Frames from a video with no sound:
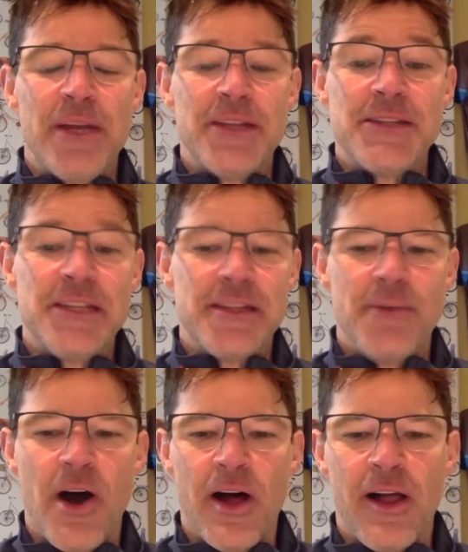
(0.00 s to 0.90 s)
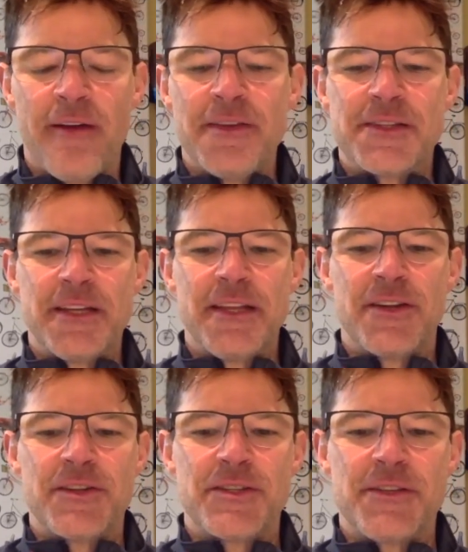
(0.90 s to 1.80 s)
didn't see them all, obviously.
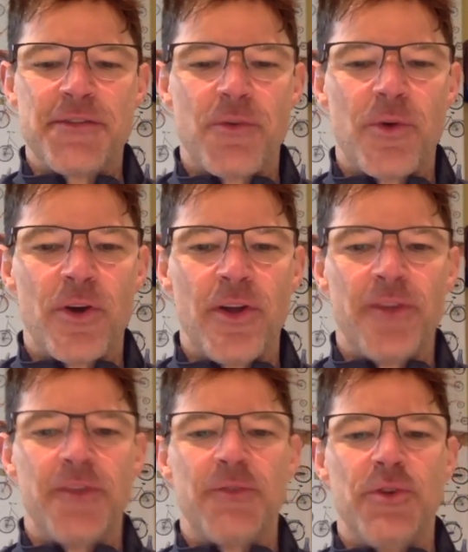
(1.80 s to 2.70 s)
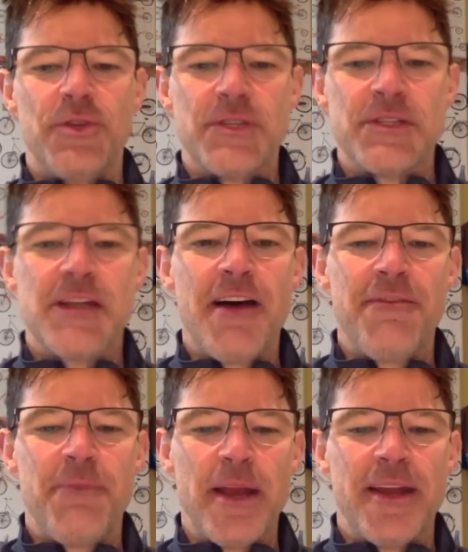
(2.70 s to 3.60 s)
There's different worlds and routes and stuff,
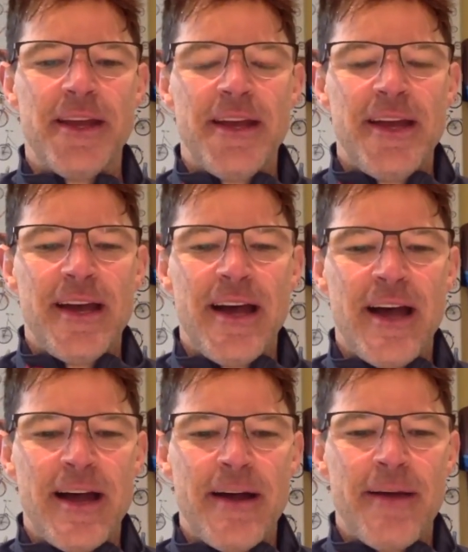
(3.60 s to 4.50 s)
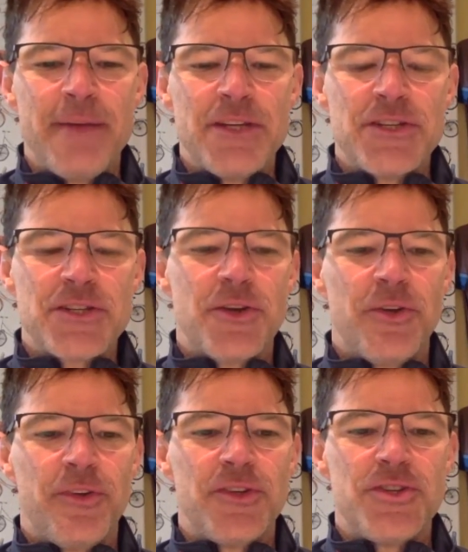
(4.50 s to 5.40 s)
but it just
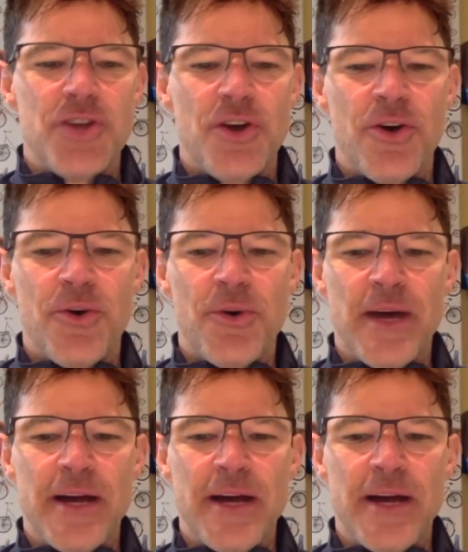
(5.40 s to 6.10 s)
goes to show,